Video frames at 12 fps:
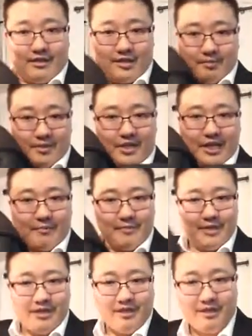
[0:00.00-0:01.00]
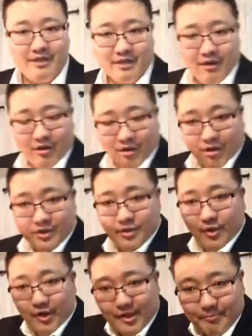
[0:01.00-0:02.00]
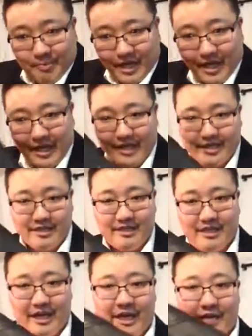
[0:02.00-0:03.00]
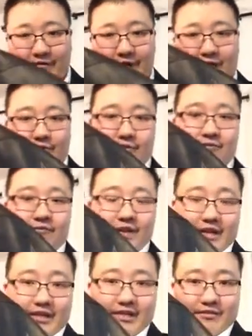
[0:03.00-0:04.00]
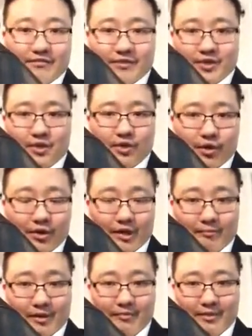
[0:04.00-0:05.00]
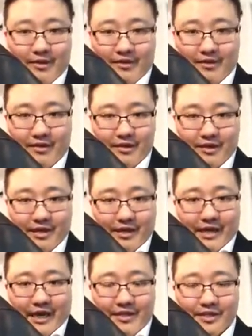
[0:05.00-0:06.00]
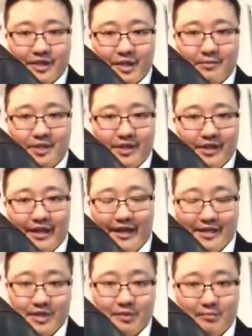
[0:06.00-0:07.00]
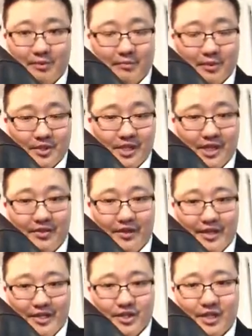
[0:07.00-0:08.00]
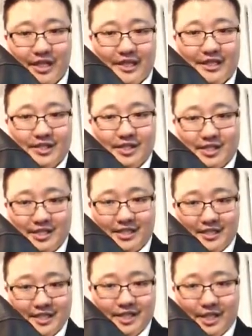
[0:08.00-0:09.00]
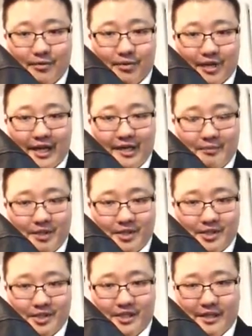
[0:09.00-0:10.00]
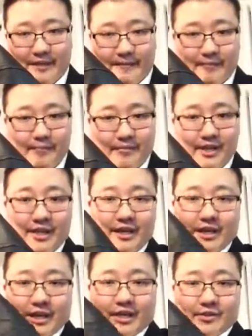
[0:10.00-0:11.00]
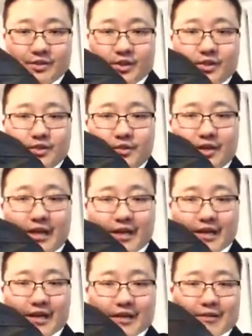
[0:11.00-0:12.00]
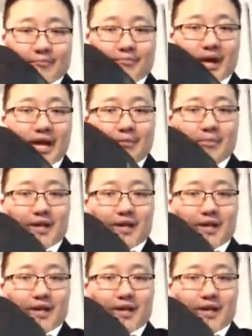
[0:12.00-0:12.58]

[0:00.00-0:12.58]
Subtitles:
to protect me. Also on the back, I have a reflective skull emblem here. And this helps at night, so when people's headlights shine against this thing will light up and they'll see it. There's also a back